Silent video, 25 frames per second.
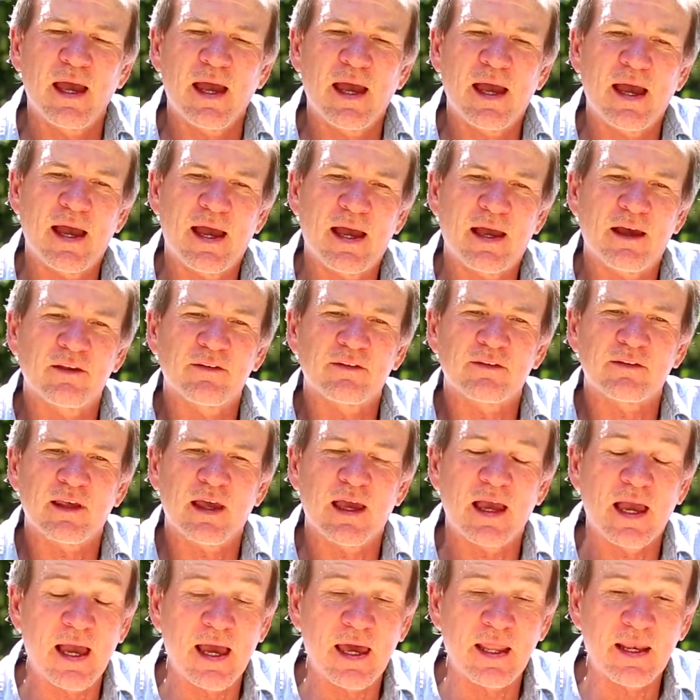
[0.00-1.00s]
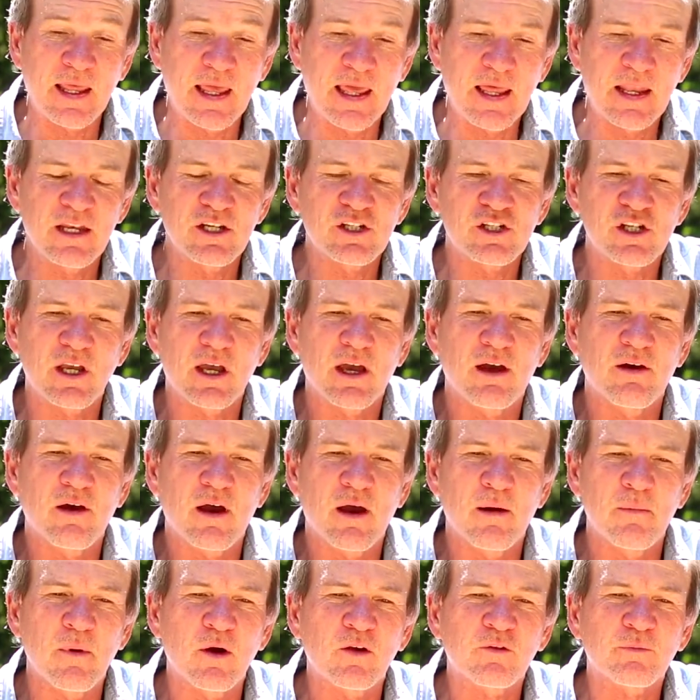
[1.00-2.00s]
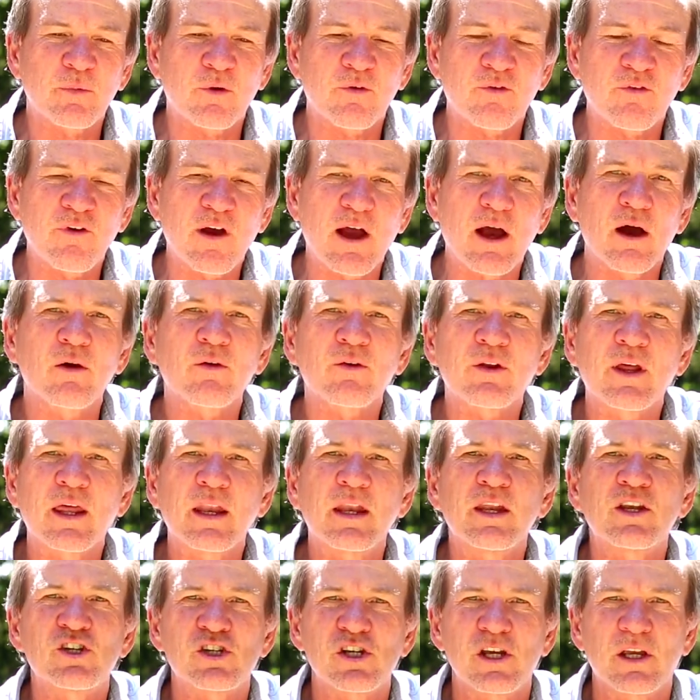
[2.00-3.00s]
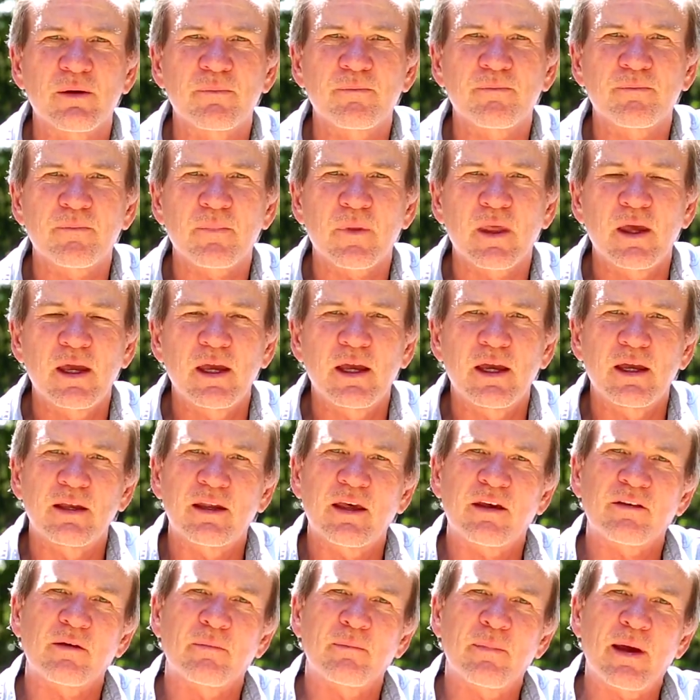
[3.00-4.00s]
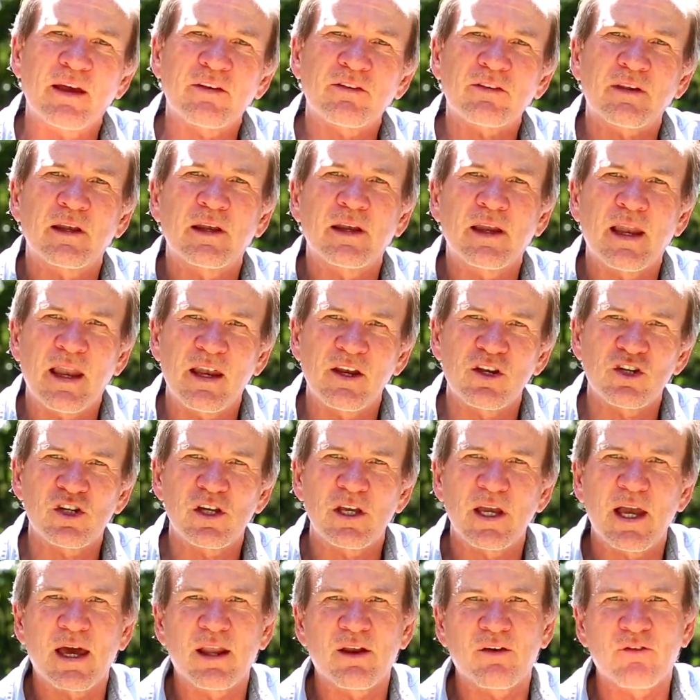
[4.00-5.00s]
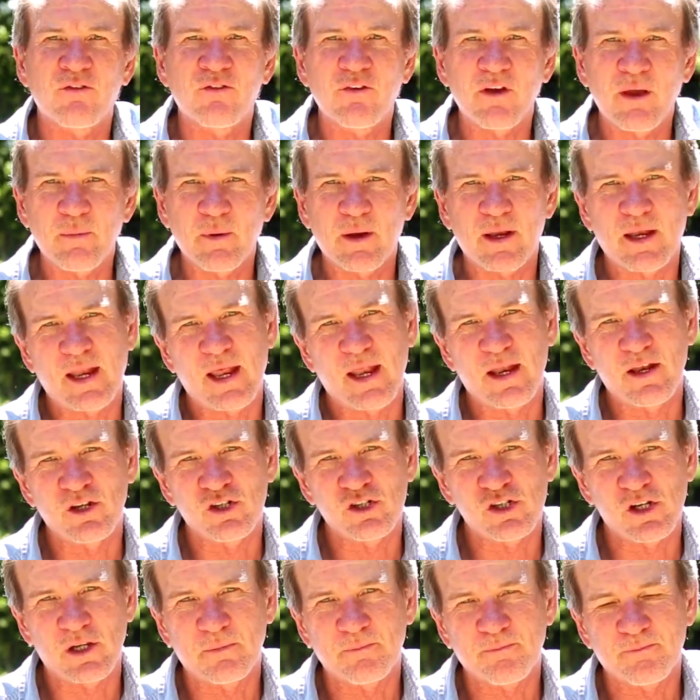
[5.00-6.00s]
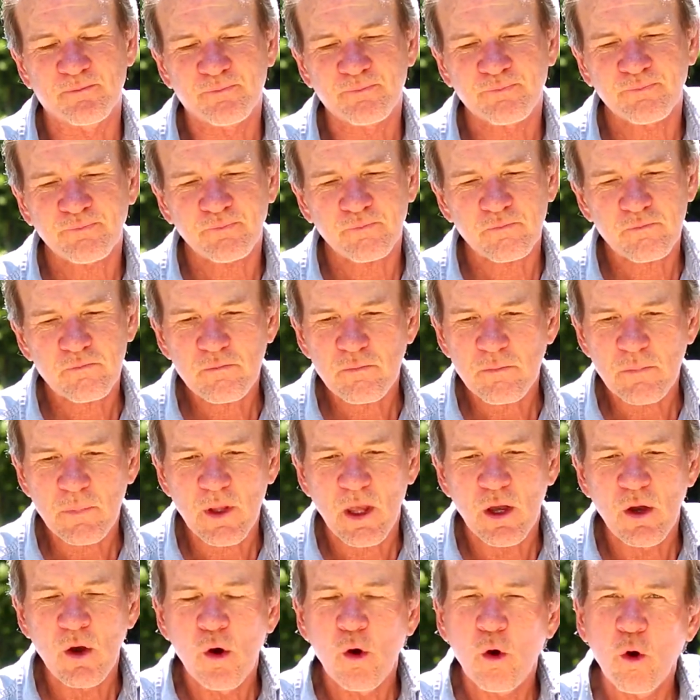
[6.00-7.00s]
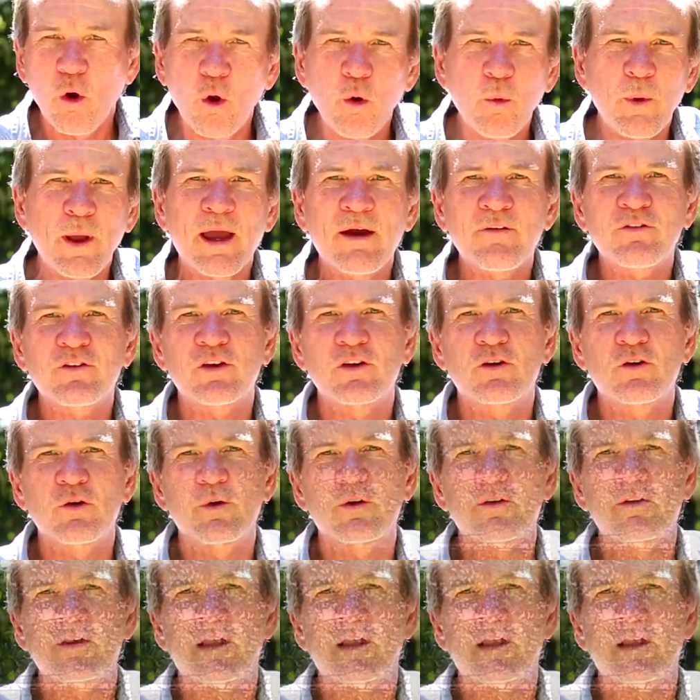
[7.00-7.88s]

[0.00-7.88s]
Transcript: has an energy, a most profound energy. It has a masculine energy and a feminine energy. All we have to do is